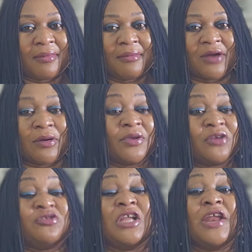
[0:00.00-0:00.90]
Marwa
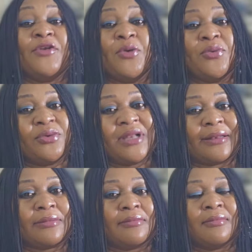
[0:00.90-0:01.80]
because they know
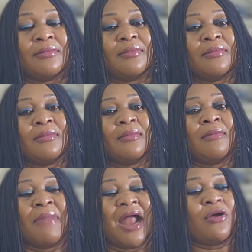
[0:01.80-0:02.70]
that
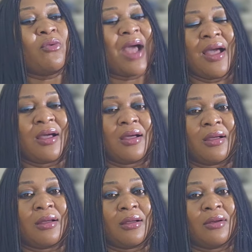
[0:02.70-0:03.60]
Marwa
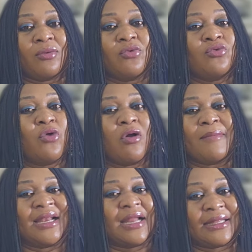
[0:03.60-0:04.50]
will go
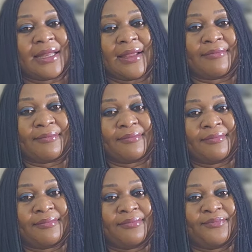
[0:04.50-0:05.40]
mad at them.
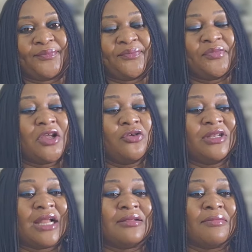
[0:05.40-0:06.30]
They know
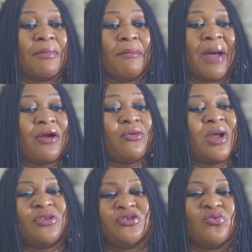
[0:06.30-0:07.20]
that
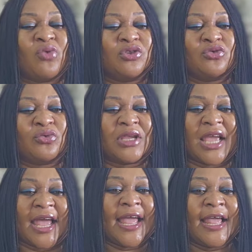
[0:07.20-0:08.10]
Marwa doesn't want to
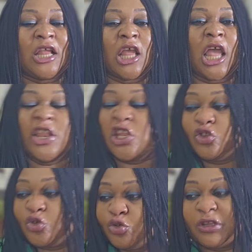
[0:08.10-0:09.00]
hear any
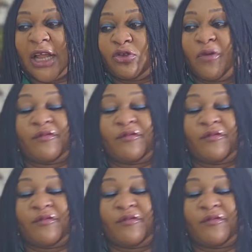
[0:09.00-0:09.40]
truth at all